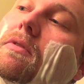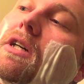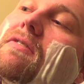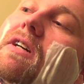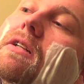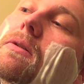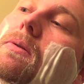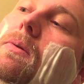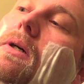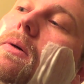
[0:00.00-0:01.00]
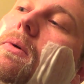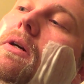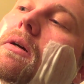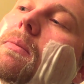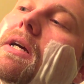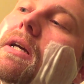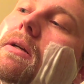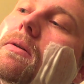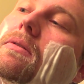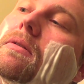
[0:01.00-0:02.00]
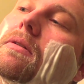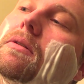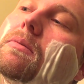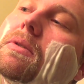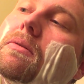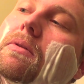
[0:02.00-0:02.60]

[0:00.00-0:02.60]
I've got to uh, work on my angles a little bit